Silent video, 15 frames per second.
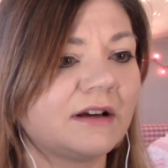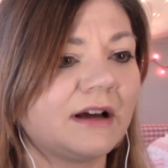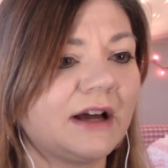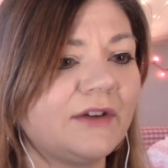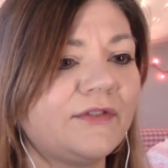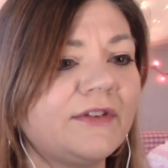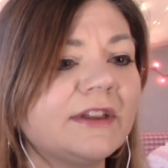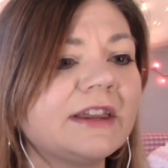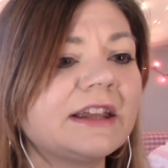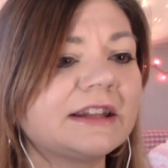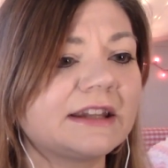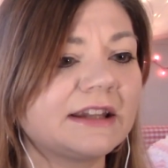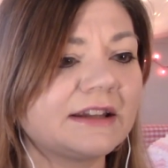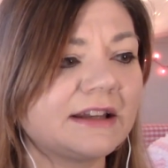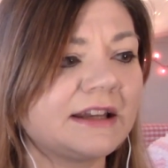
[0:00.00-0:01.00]
I feel like
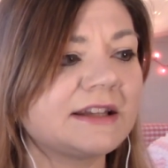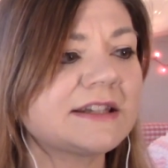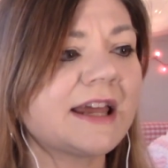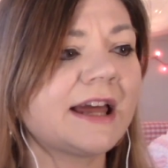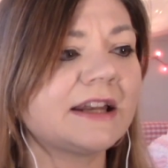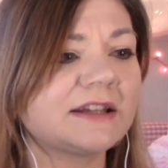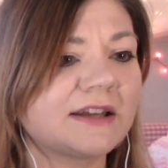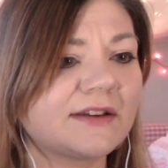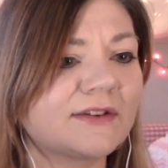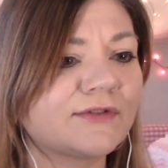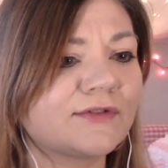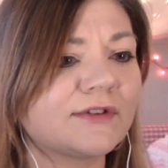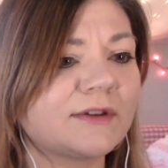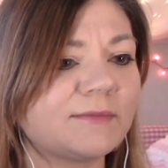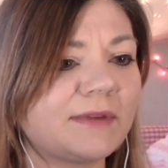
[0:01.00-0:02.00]
the intent is
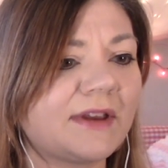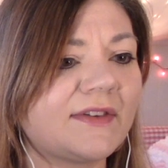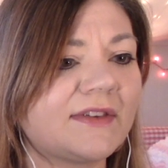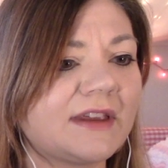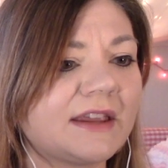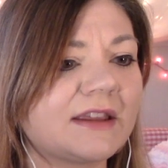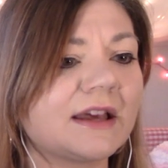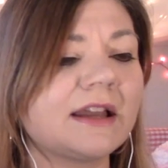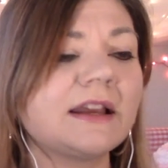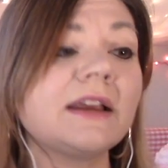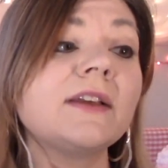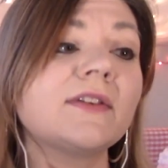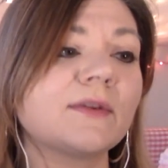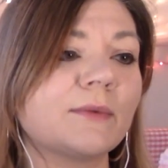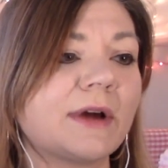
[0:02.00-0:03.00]
for the beast to eat them. And
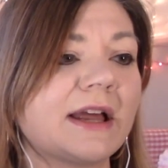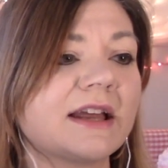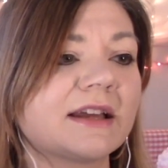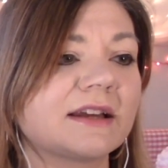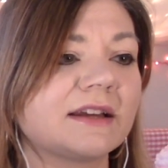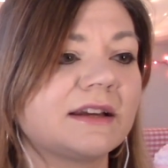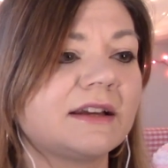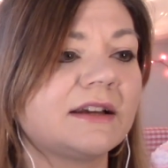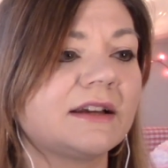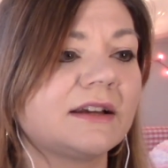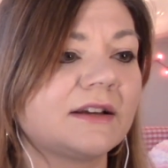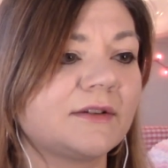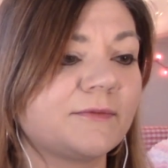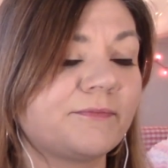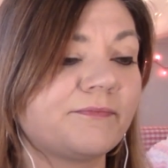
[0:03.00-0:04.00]
he's awake.
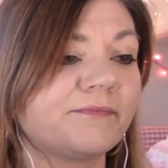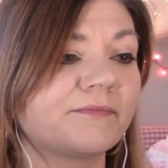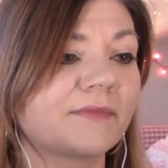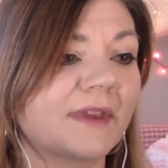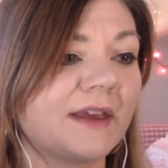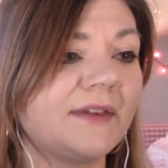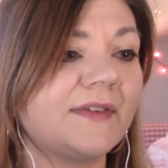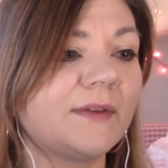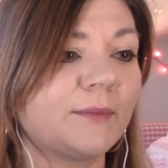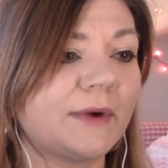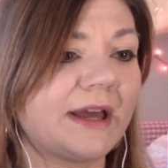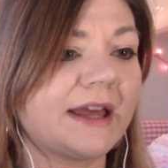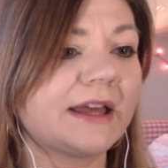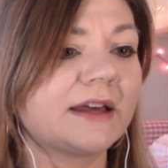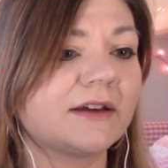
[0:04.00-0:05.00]
He's
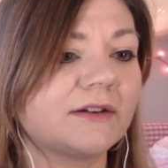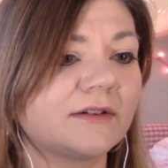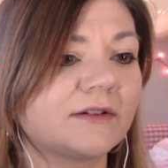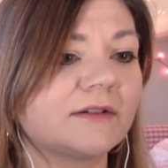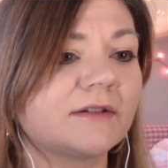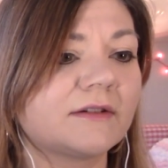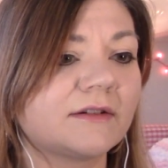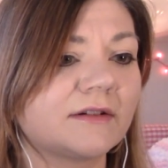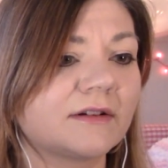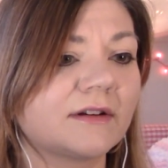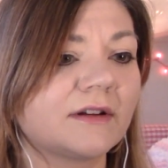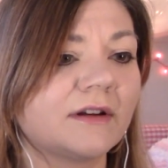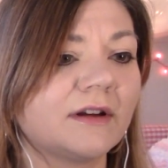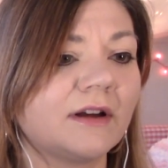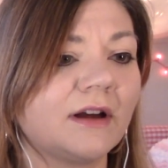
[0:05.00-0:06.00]
awake.
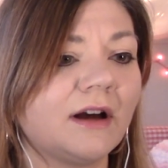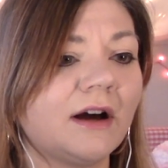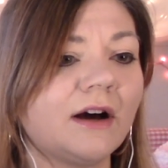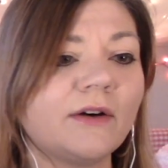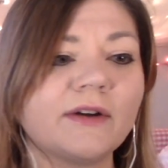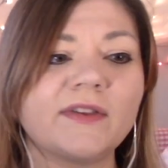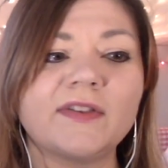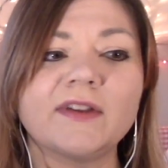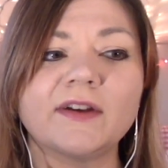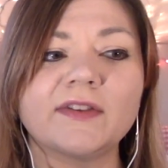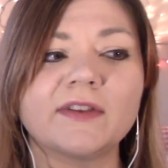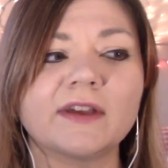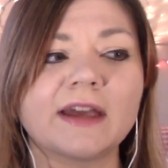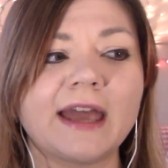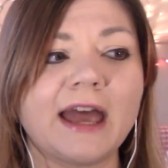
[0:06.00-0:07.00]
Oh, he
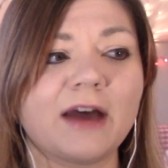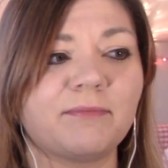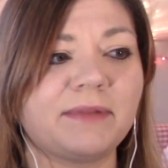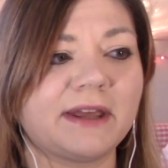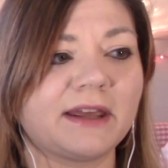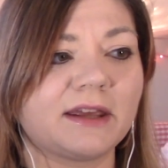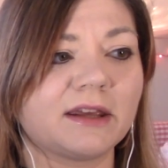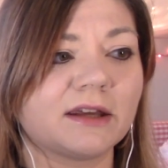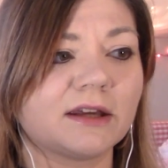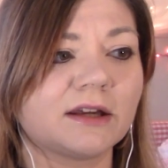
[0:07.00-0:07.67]
doesn't look happy.